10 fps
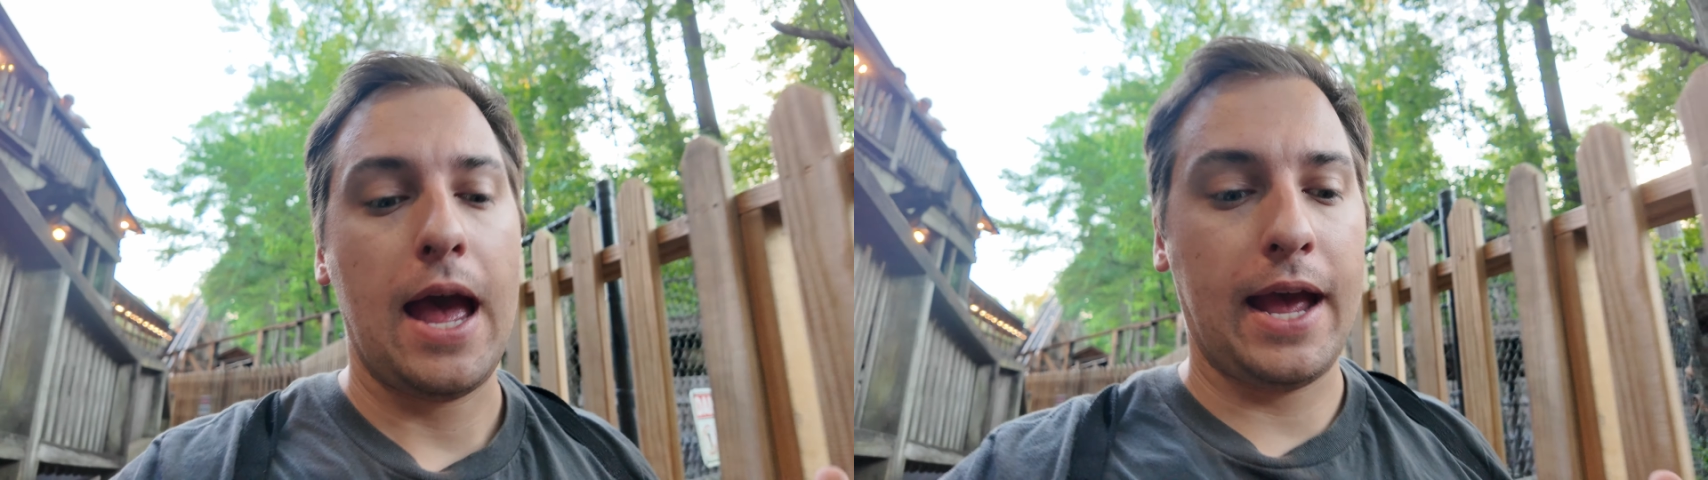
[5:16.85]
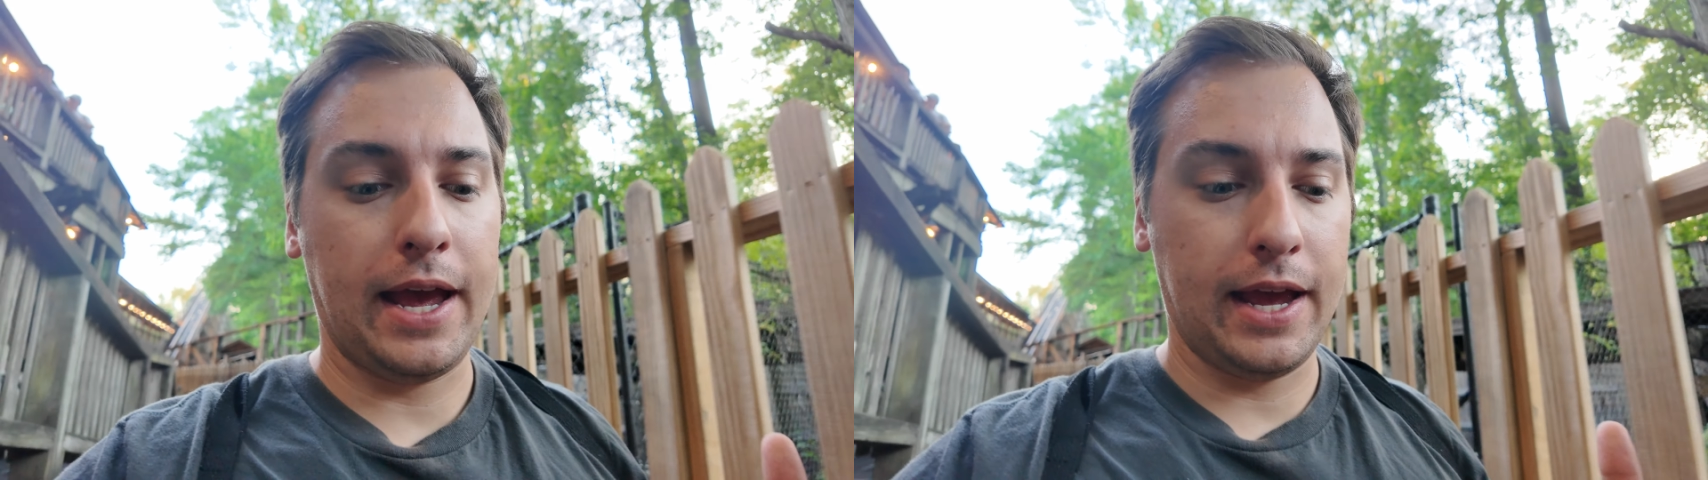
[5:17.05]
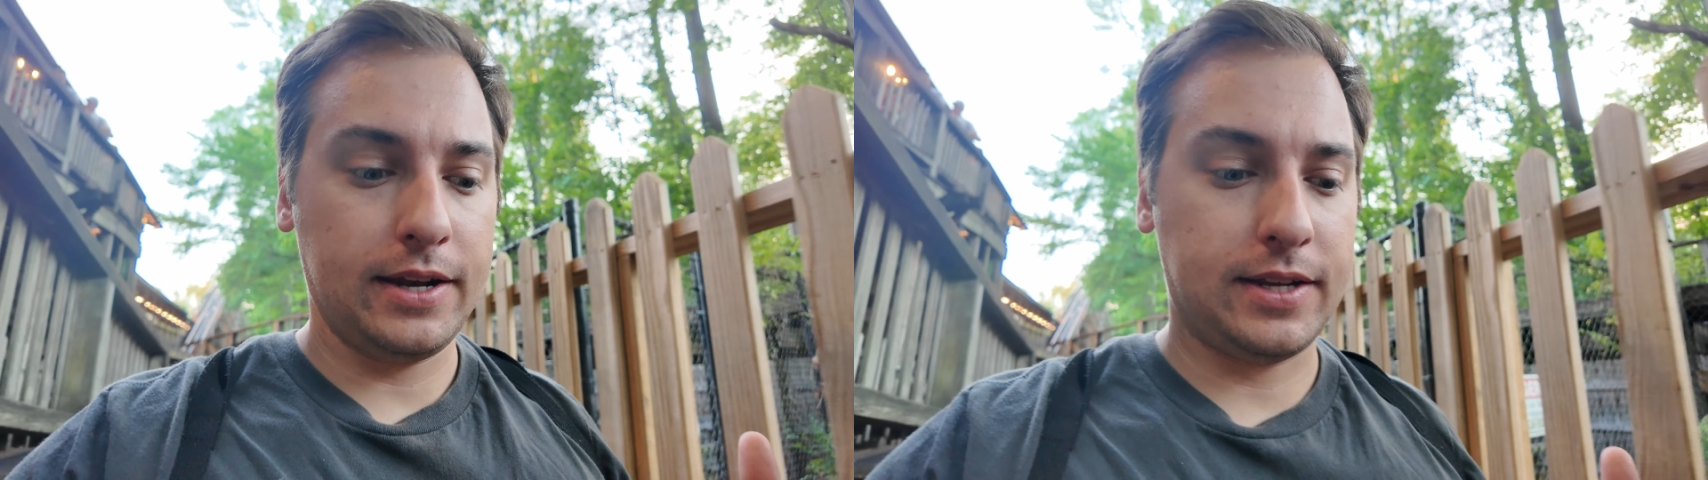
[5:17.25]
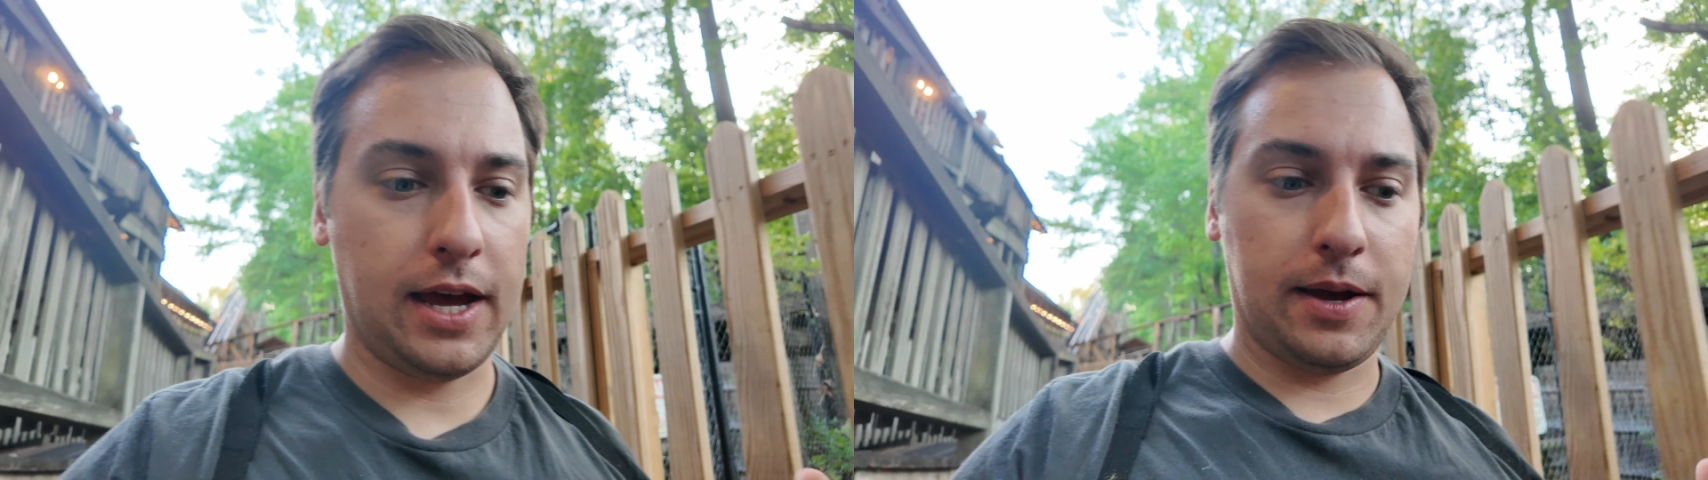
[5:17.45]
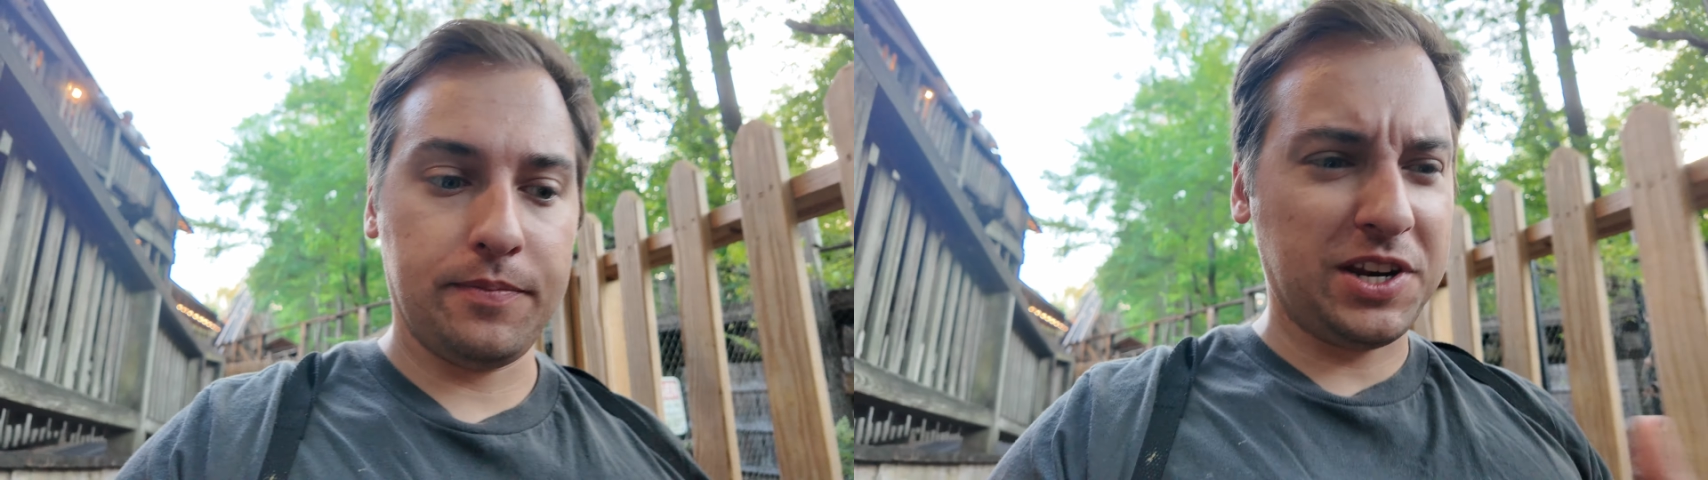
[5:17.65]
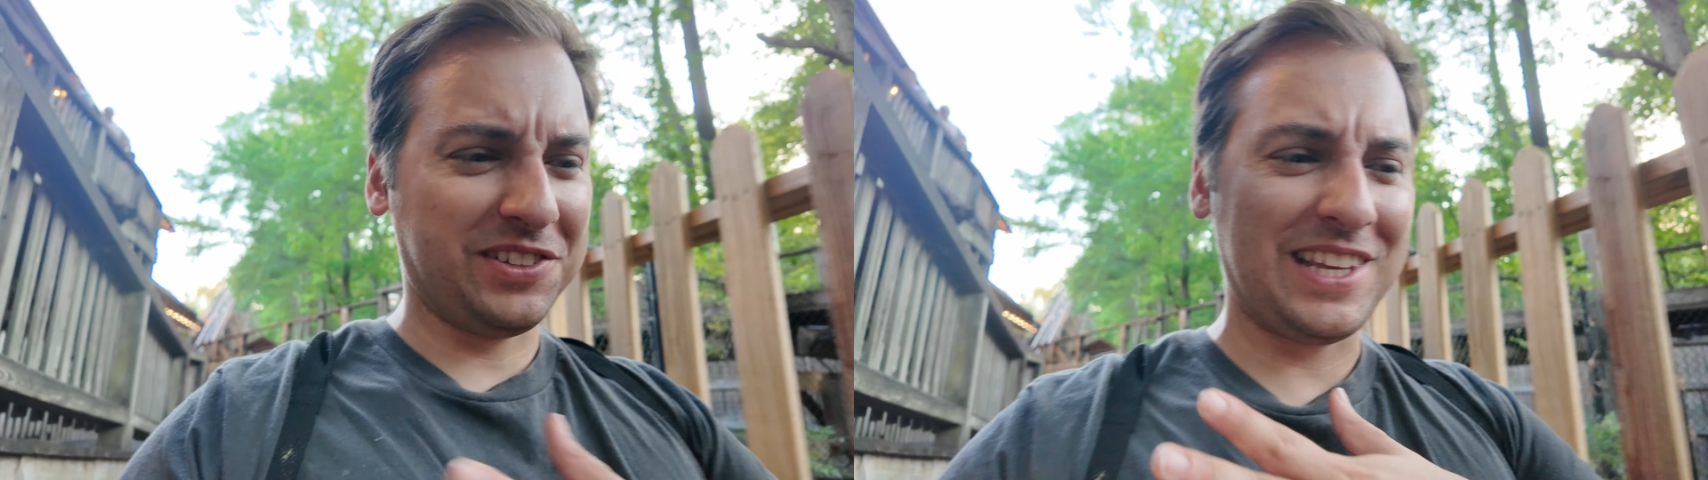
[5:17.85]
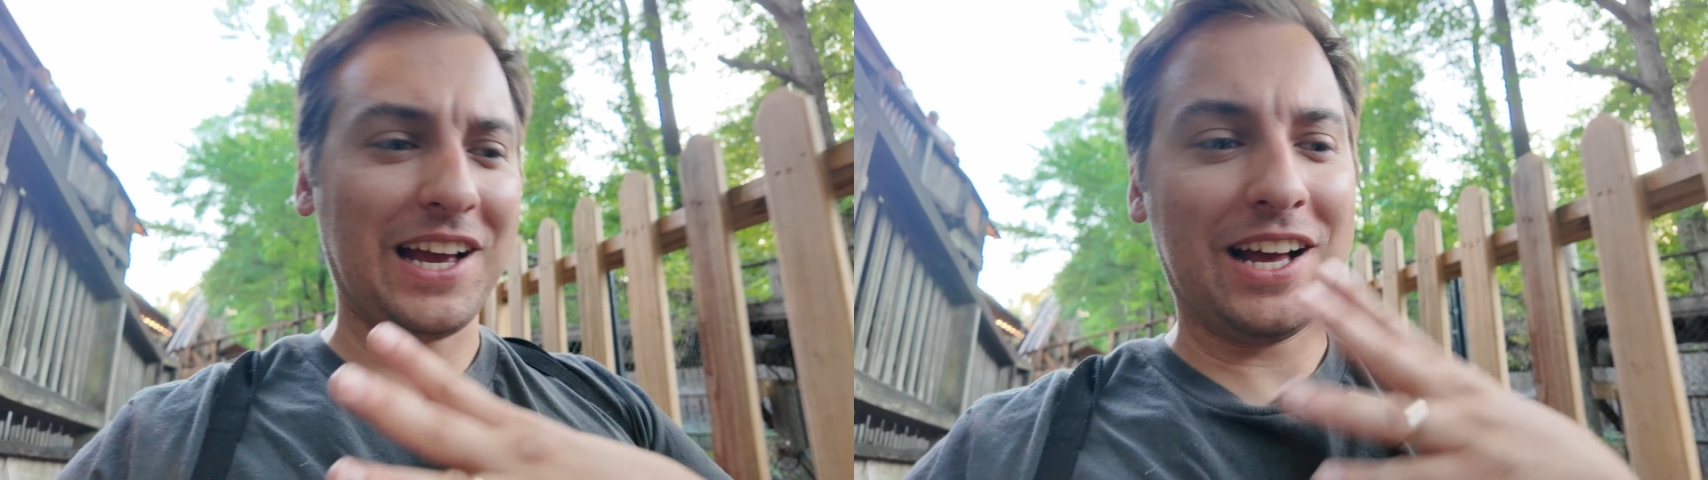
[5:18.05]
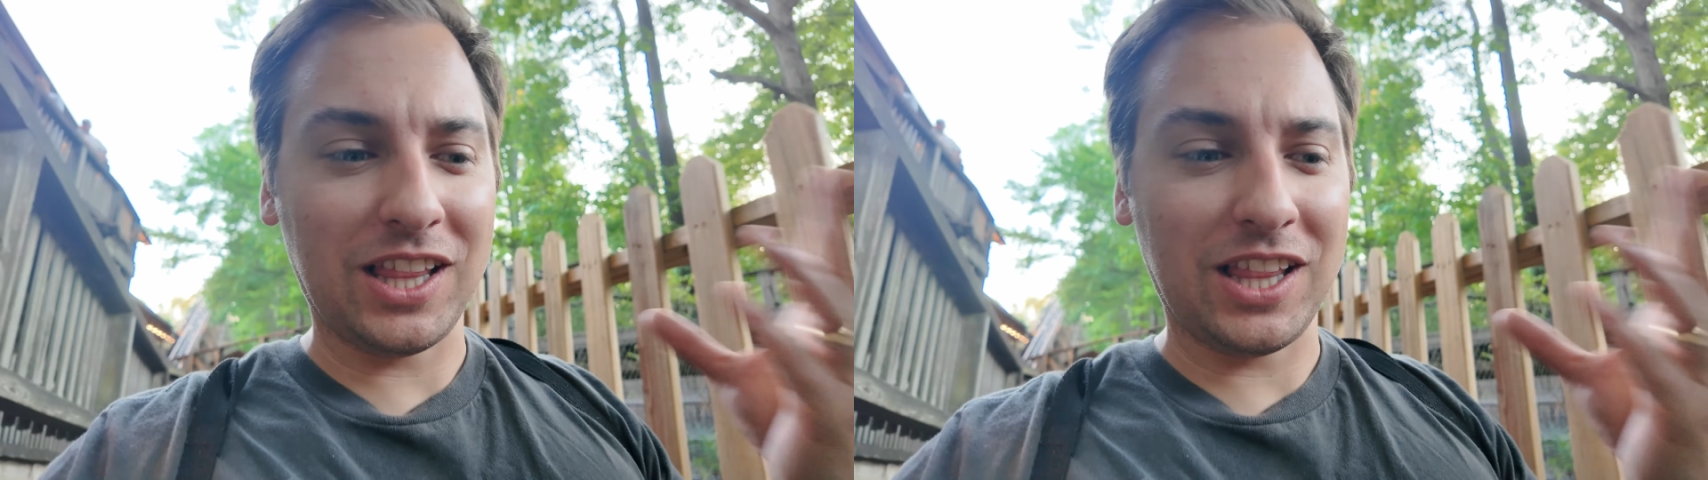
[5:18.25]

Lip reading: And, you know, it's that